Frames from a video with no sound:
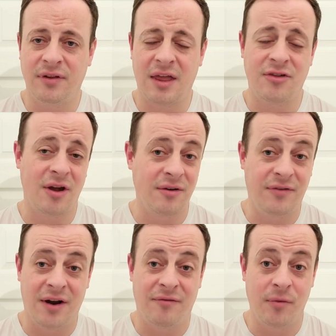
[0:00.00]
That's the only
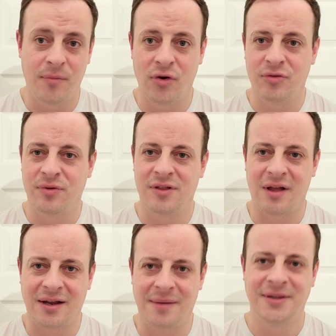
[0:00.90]
thing I thought Moyes was
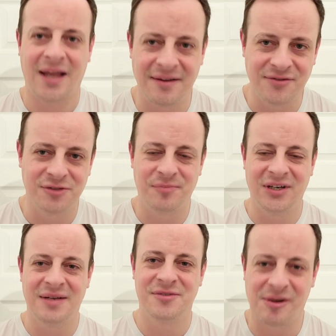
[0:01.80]
like, come on, Dave, just
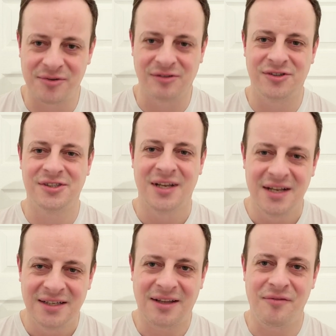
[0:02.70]
bring them subs on. Just
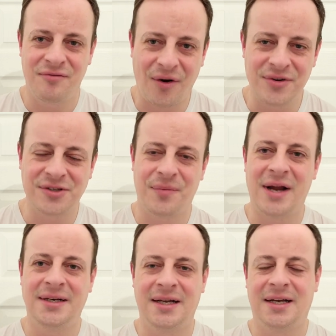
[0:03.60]
don't throw this
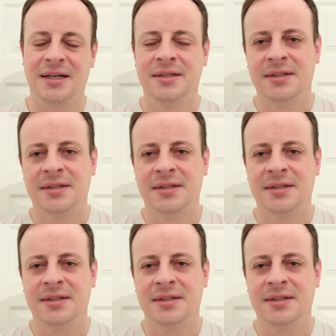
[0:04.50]
away now.